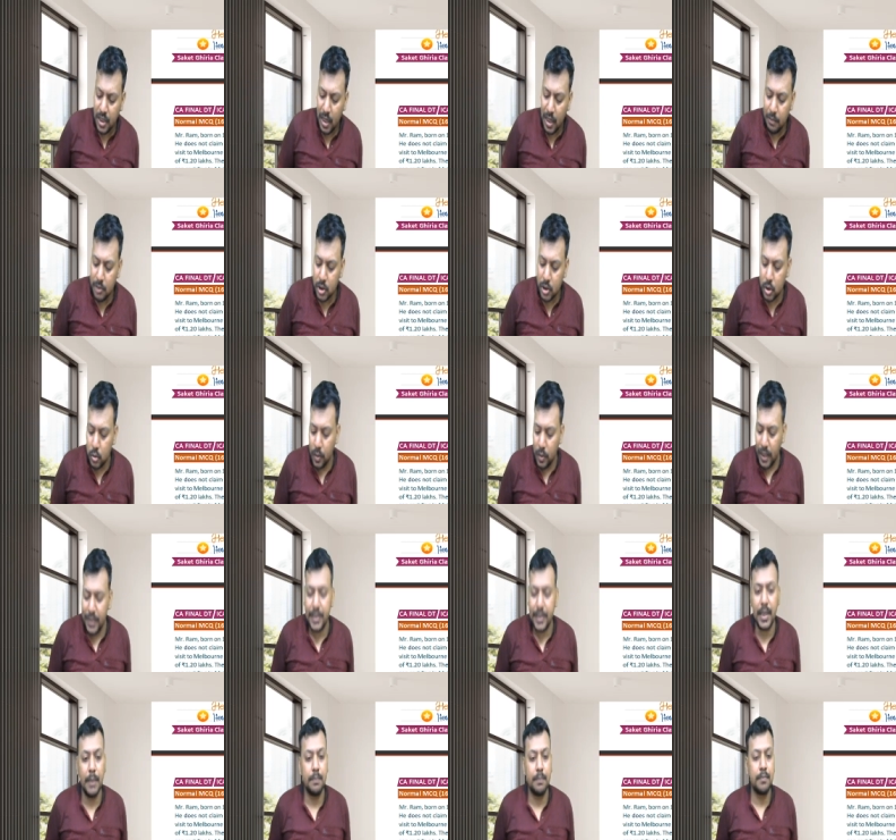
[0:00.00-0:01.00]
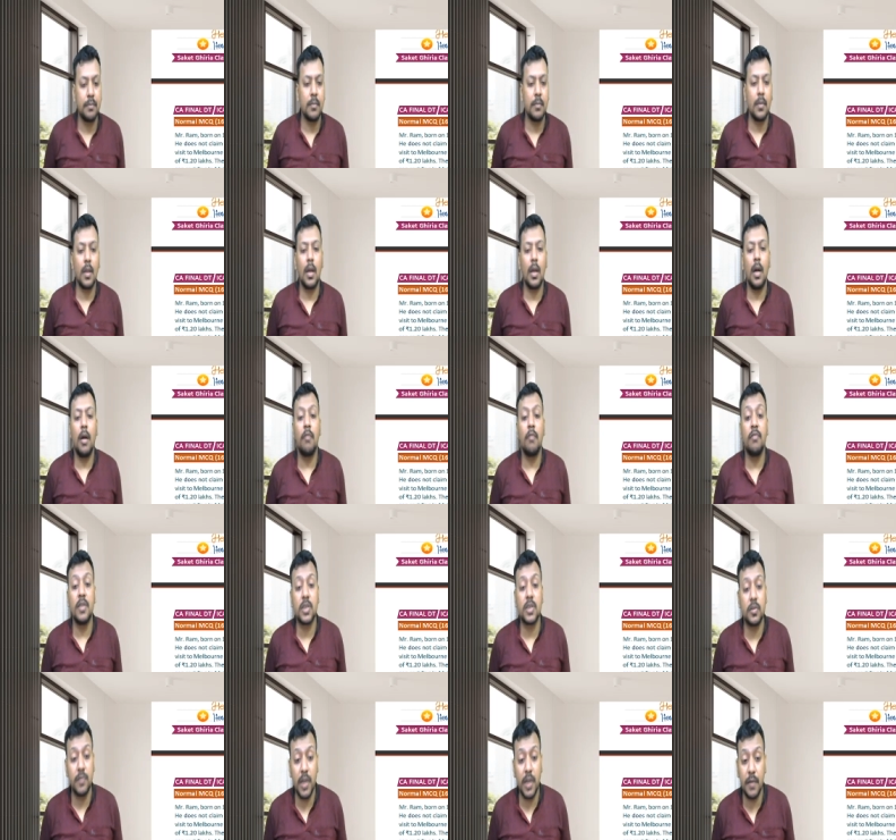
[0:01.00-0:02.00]
Ram is 290.
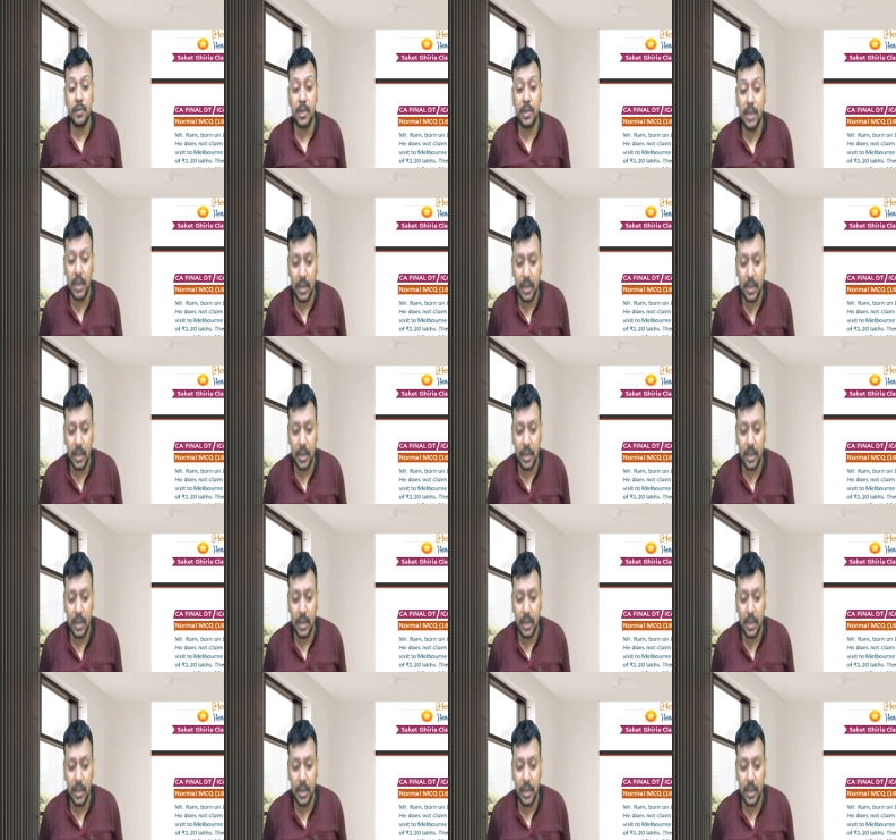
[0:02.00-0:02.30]
First we have to